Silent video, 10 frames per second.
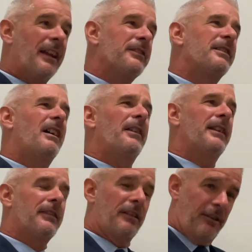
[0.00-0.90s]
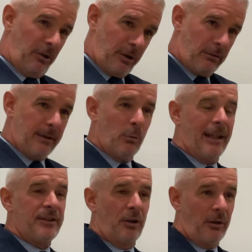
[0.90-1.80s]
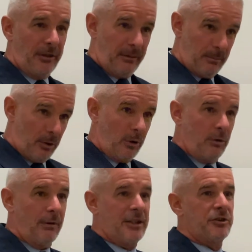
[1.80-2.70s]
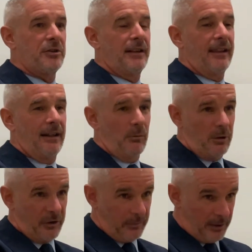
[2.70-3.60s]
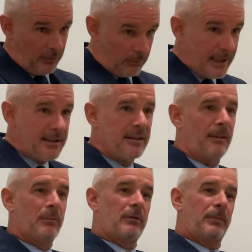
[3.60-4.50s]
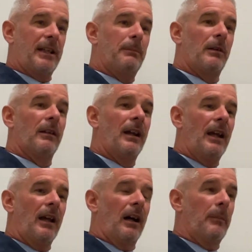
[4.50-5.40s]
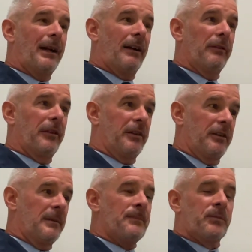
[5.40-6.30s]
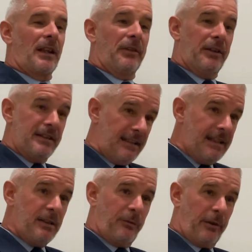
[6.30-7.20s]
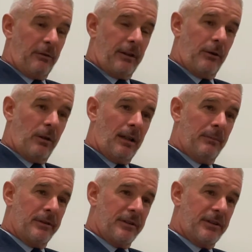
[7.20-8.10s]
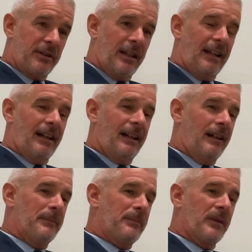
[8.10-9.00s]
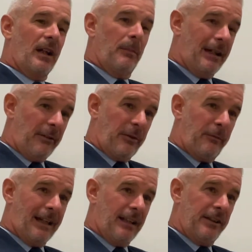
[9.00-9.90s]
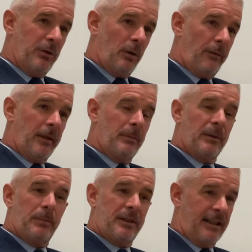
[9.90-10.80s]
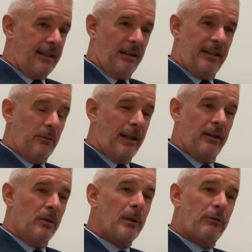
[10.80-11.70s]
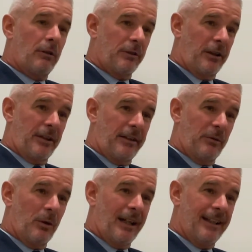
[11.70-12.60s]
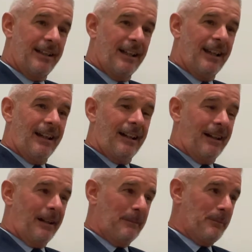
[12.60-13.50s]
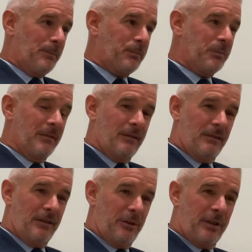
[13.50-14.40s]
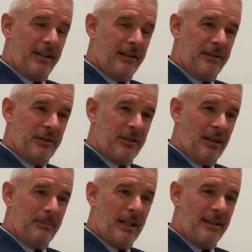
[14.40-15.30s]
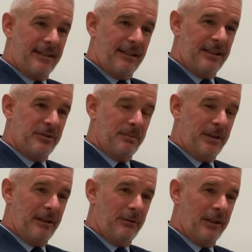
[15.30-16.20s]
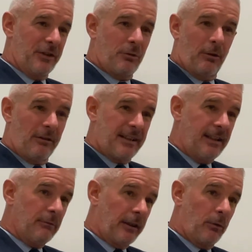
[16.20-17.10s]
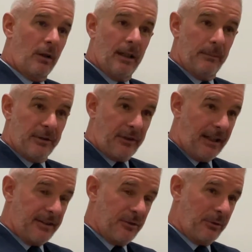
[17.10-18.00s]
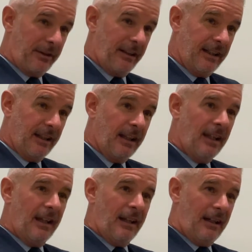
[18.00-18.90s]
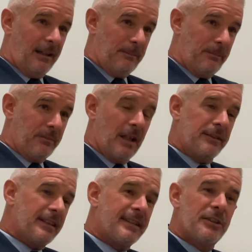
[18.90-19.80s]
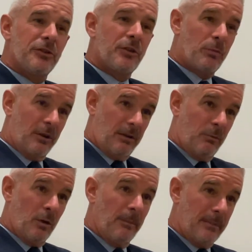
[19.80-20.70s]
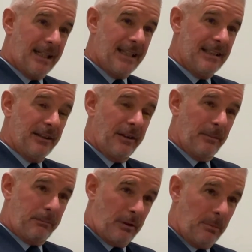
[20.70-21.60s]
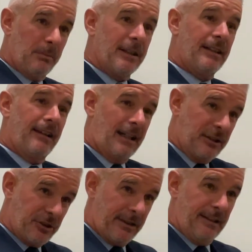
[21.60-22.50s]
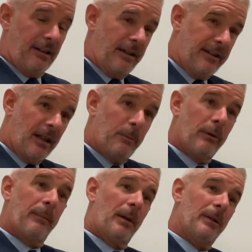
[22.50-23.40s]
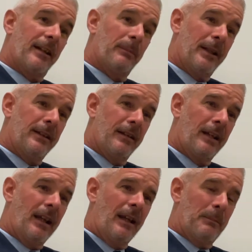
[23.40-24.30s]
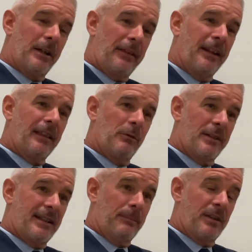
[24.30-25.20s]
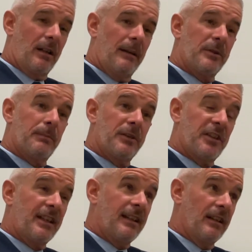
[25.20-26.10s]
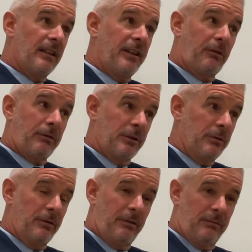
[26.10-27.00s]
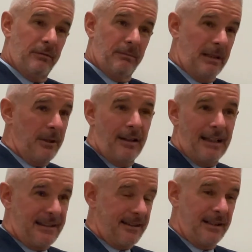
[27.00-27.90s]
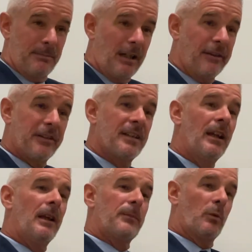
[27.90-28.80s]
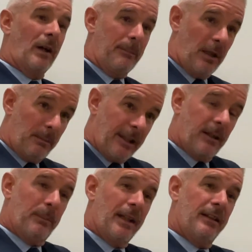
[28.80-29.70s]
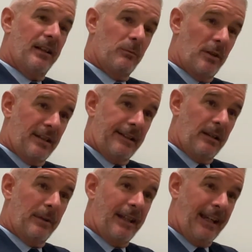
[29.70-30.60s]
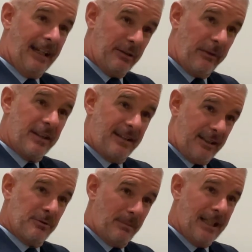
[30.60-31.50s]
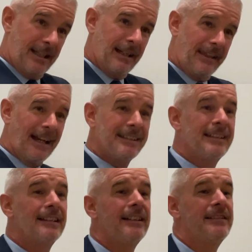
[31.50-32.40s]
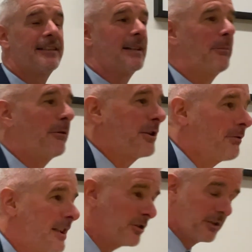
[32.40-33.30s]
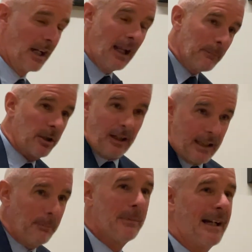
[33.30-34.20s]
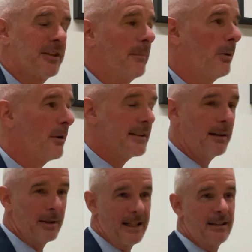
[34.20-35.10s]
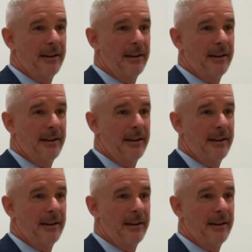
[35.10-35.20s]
And I think the longer it went on, the more questioning there was from a greater number of people about the need for the requirements, about the value of them, and particularly when Omicron got underway, looking at isolation periods, quarantine requirements, that sort of thing. And decisions were made that probably largely lined up with public opinion. But I think there were sometimes, particularly through maybe the last 6 months, where public opinion was a little bit ahead of the decision making, and that did lead to some frustrations. But I come back to the point I made.